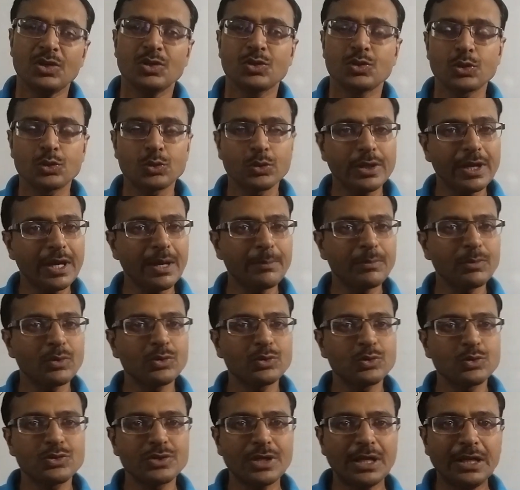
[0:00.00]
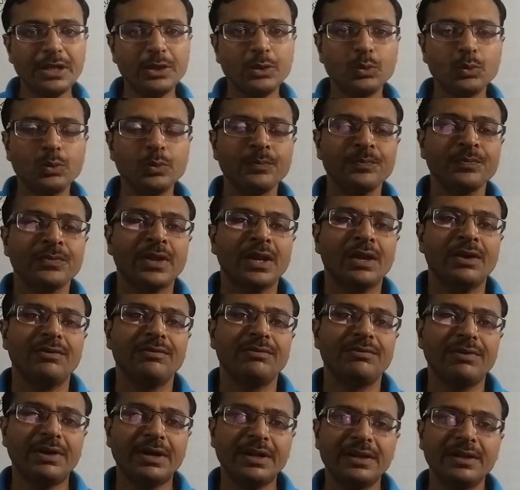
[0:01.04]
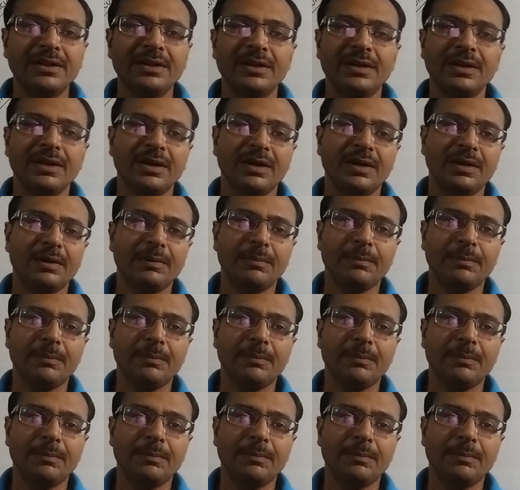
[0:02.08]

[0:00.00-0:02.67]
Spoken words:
So today I'm going to tell you one